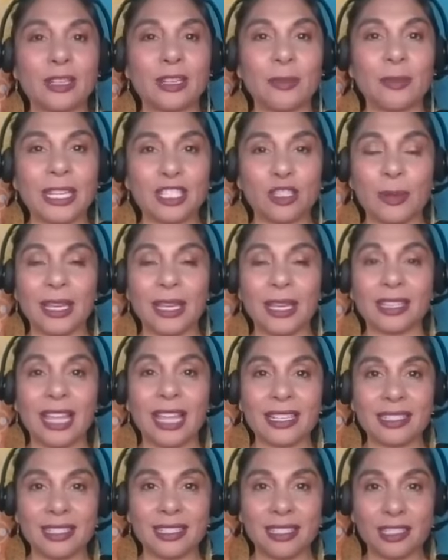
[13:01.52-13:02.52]
me to be a
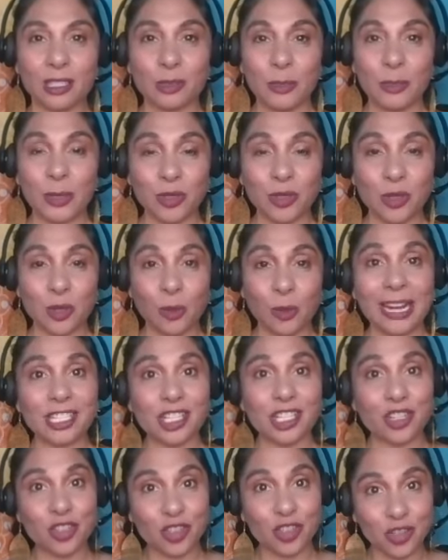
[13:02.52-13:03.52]
licensed spiritual
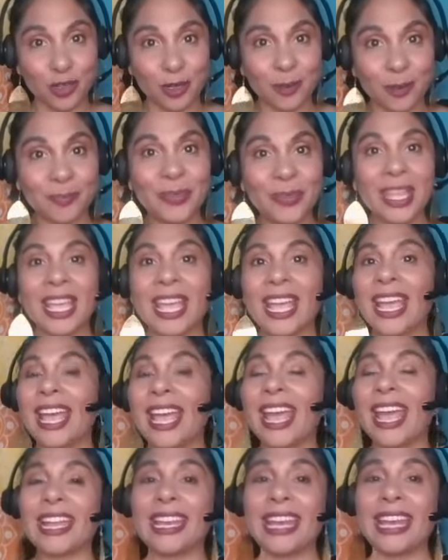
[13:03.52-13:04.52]
practitioner,
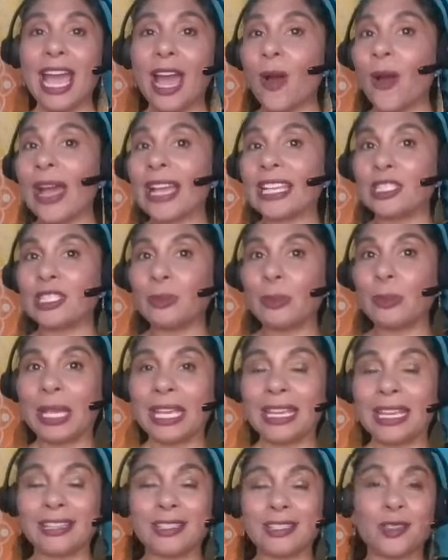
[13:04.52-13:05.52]
and now I speak
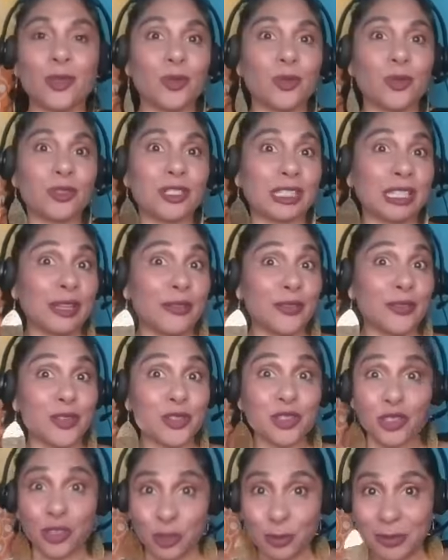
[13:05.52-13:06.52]
and deliver
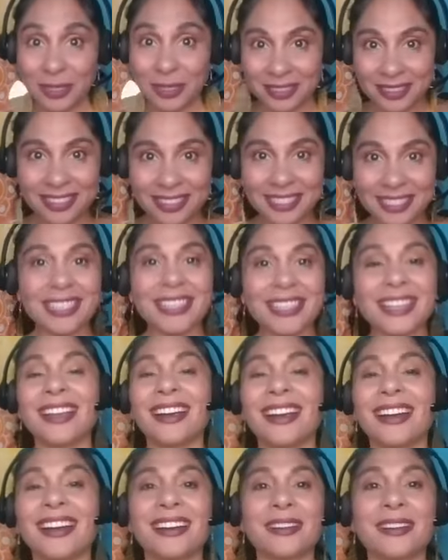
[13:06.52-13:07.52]
sermons
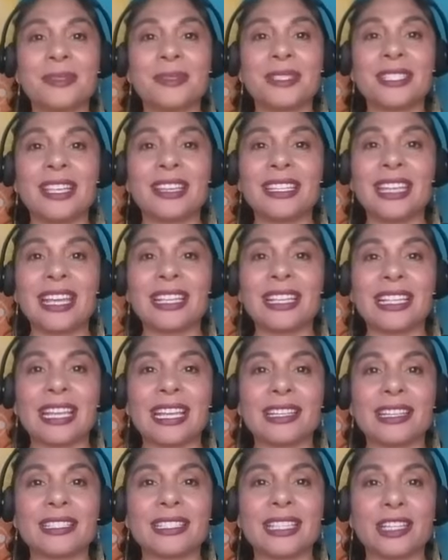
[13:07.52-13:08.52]
Sundays at
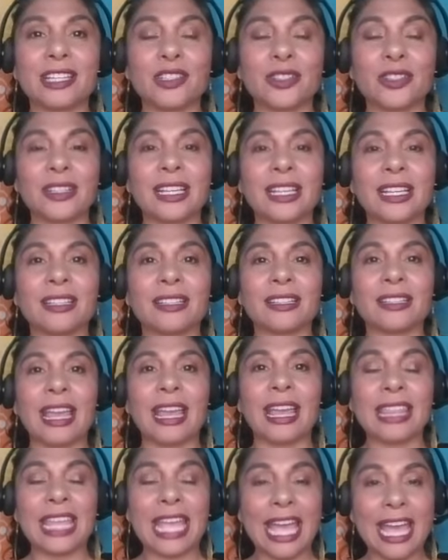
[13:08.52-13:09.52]
a center in
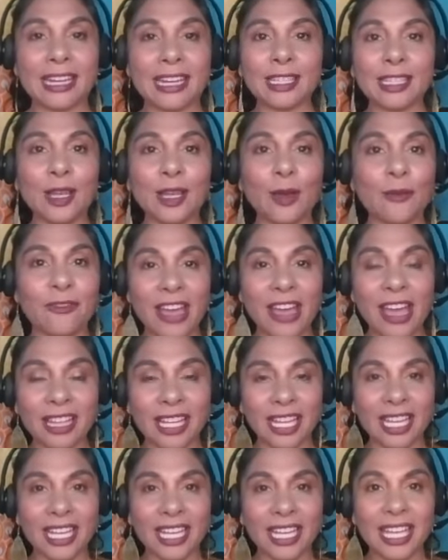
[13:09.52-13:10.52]
the Antelope
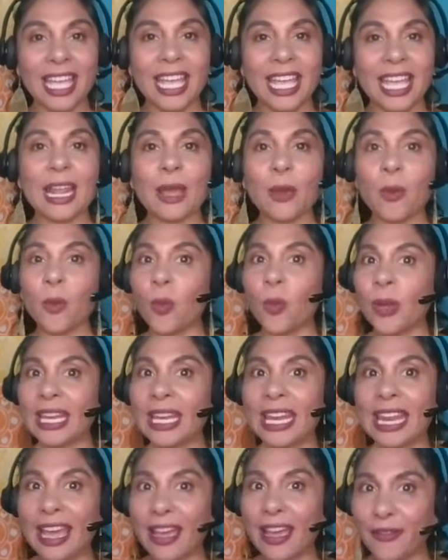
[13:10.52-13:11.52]
Valley. And I would
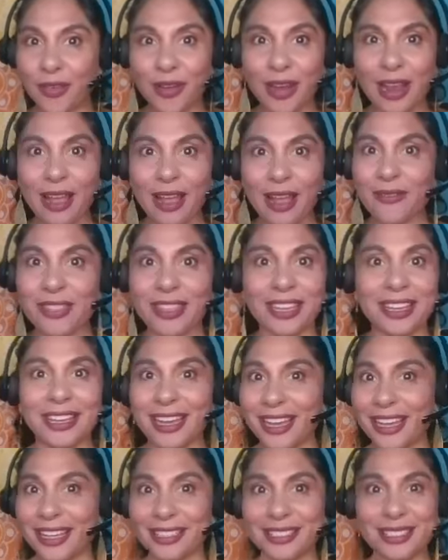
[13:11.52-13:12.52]
never have the
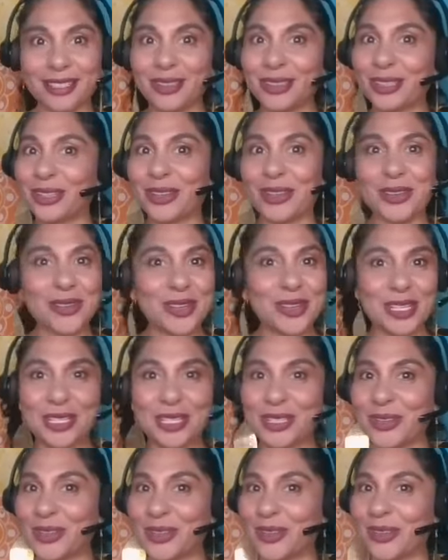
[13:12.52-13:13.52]
guts or the
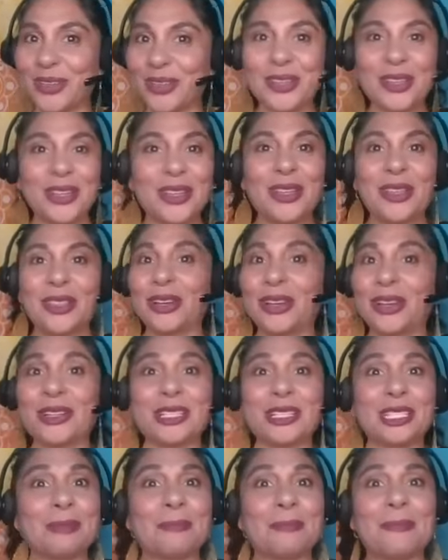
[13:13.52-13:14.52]
courage or the
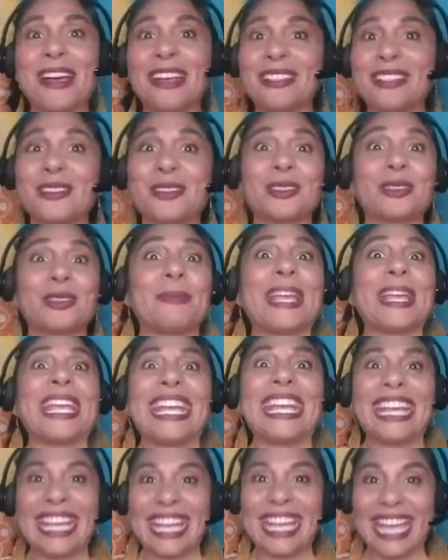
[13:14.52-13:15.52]
chutzpah to
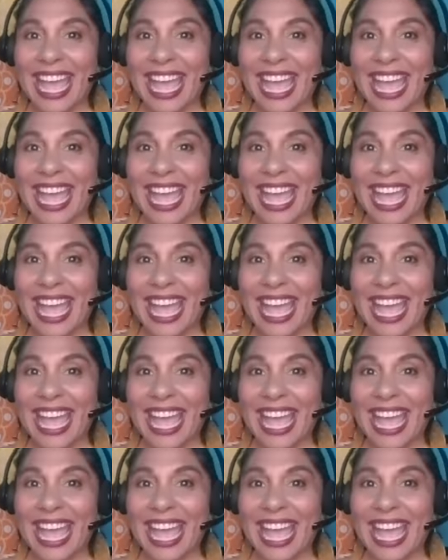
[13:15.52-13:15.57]
speak